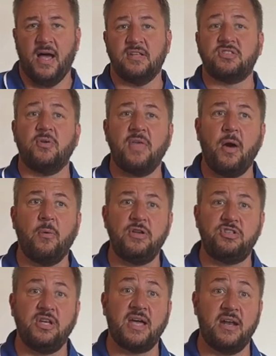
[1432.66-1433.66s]
So that way
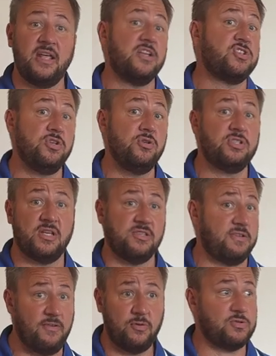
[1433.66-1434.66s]
she kind of gets used to,
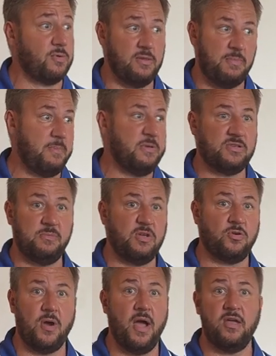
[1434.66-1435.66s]
because every once in a while the baby's going to
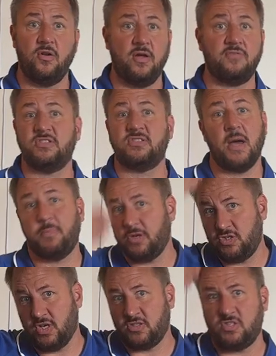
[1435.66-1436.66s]
be crying, you're going to have to stop and
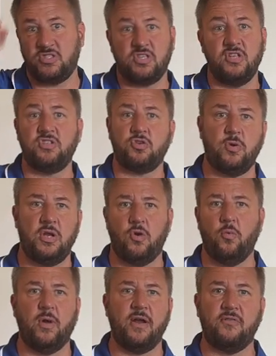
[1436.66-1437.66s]
adjust the sunscreen or
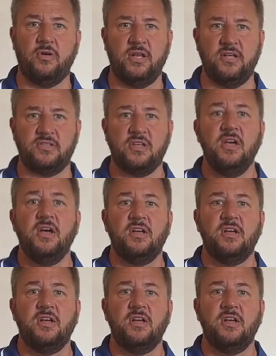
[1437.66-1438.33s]
whatever it is.